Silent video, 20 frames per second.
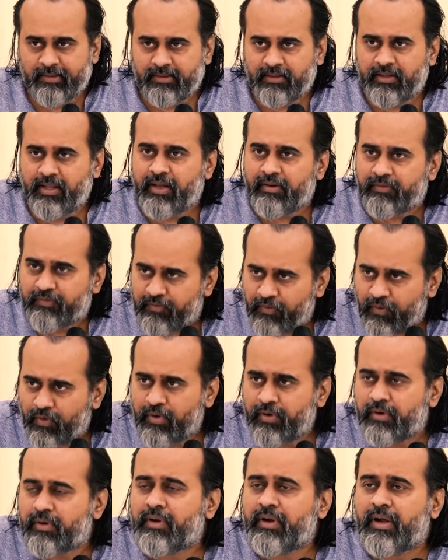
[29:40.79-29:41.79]

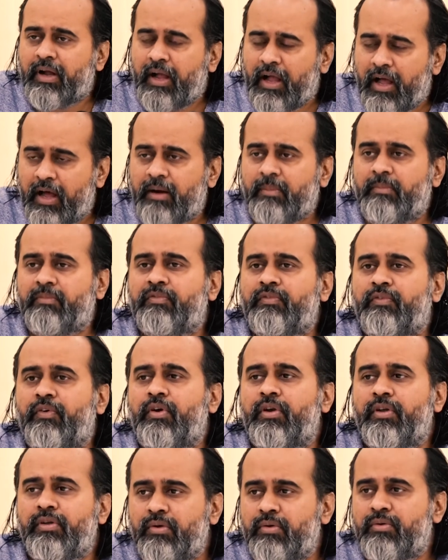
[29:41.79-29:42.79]
Therefore, karm
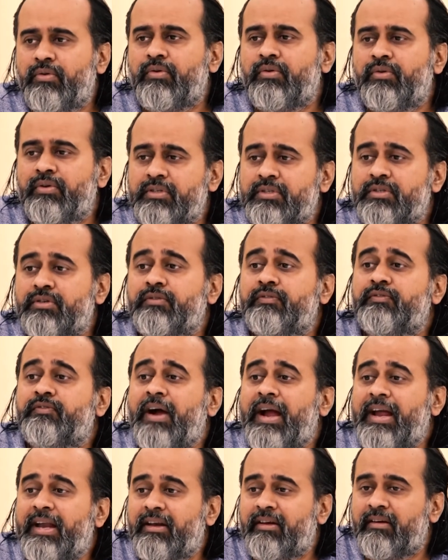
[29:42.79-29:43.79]
for you is to
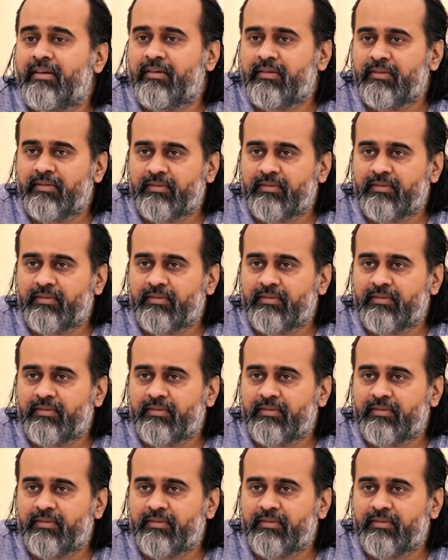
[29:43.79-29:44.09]
fight.